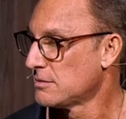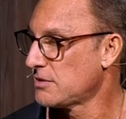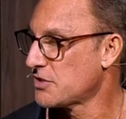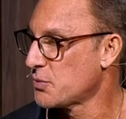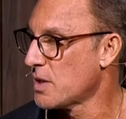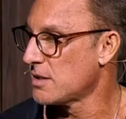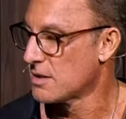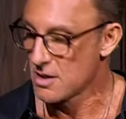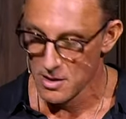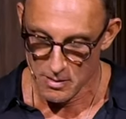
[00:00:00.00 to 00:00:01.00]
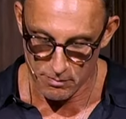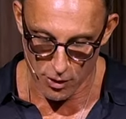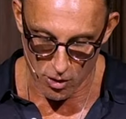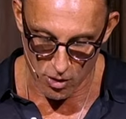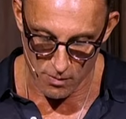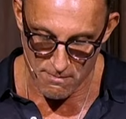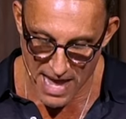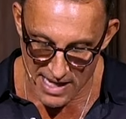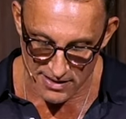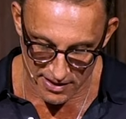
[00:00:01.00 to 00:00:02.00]
This is what Paul
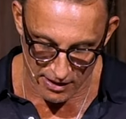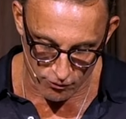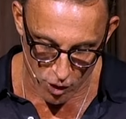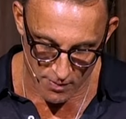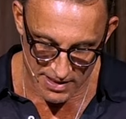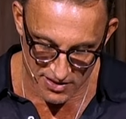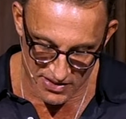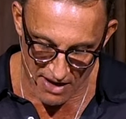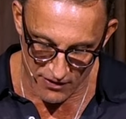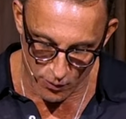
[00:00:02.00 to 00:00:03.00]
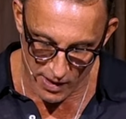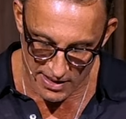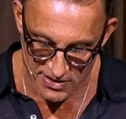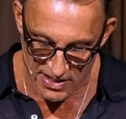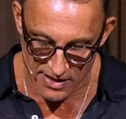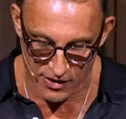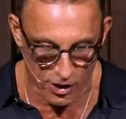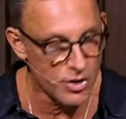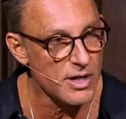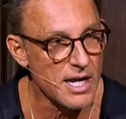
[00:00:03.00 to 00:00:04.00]
meant in Romans 7 when he said, The
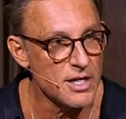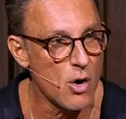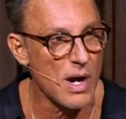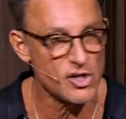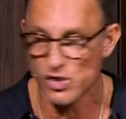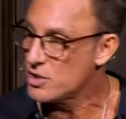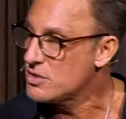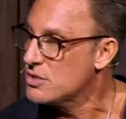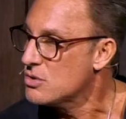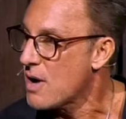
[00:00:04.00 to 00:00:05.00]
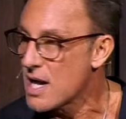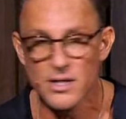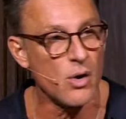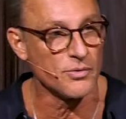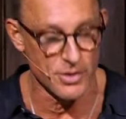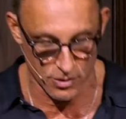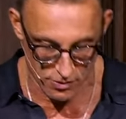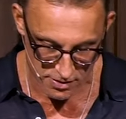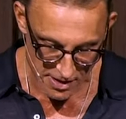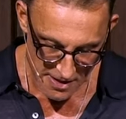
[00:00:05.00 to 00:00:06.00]
good I know I should do, I don't do.
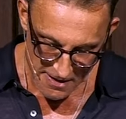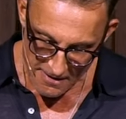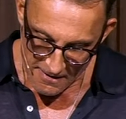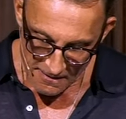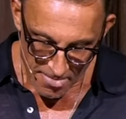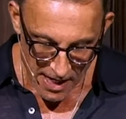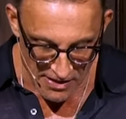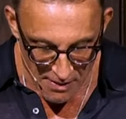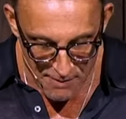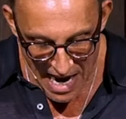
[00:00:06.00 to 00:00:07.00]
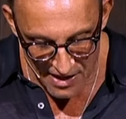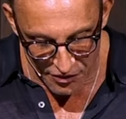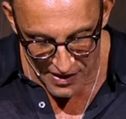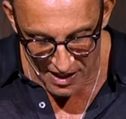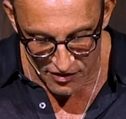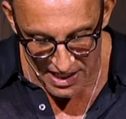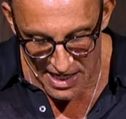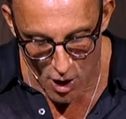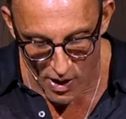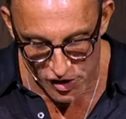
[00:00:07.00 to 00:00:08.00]
And the bad things that
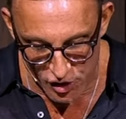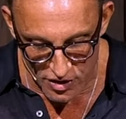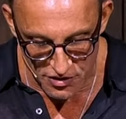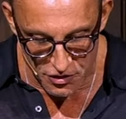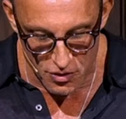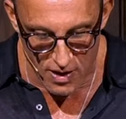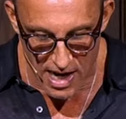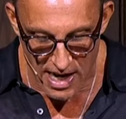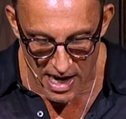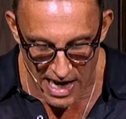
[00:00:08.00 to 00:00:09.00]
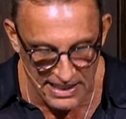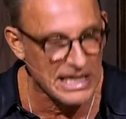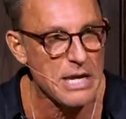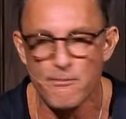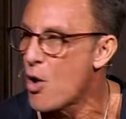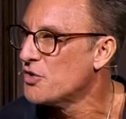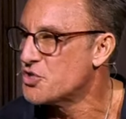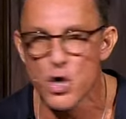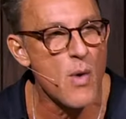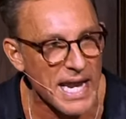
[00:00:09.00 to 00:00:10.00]
I know I shouldn't do, I, I keep on
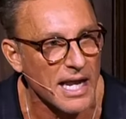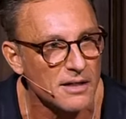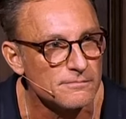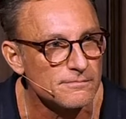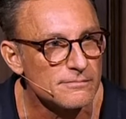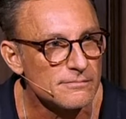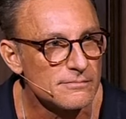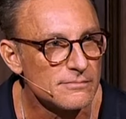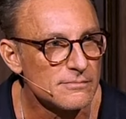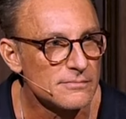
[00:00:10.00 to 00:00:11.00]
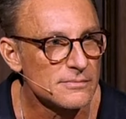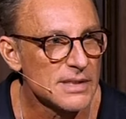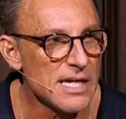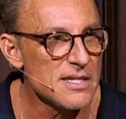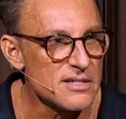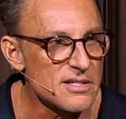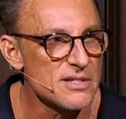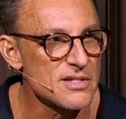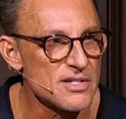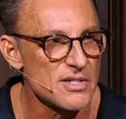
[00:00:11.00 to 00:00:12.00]
doing. Okay, this
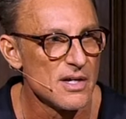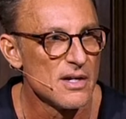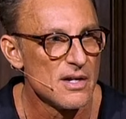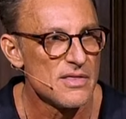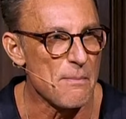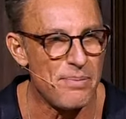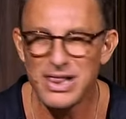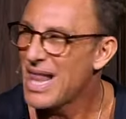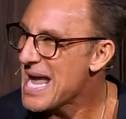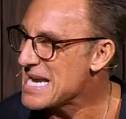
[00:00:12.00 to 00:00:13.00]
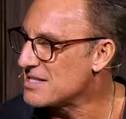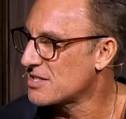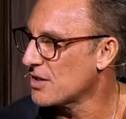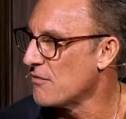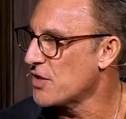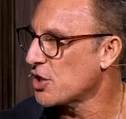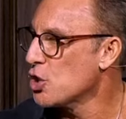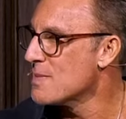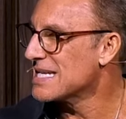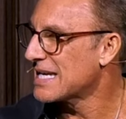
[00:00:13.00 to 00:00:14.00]
is the plight of the
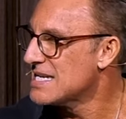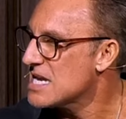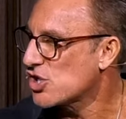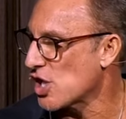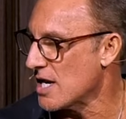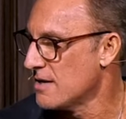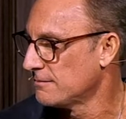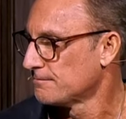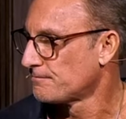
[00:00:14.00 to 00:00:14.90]
human condition.